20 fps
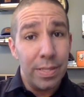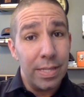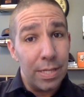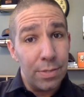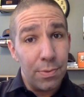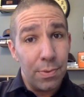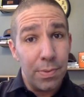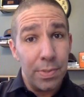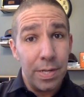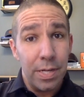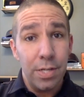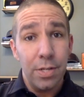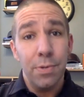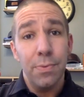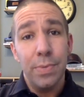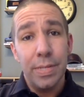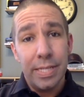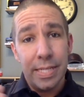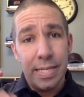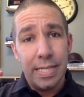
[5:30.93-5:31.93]
That's what we're going to do.
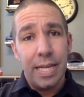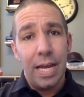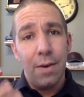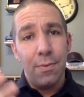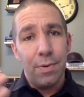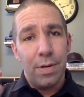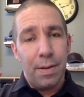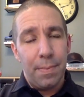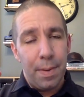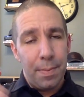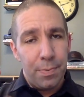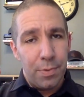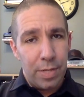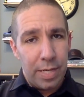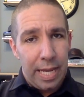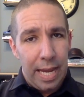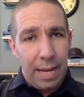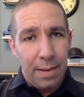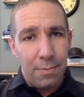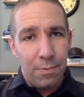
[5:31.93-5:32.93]
We sit down and come up with
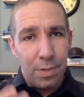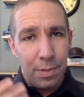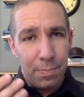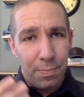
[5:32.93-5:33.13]
a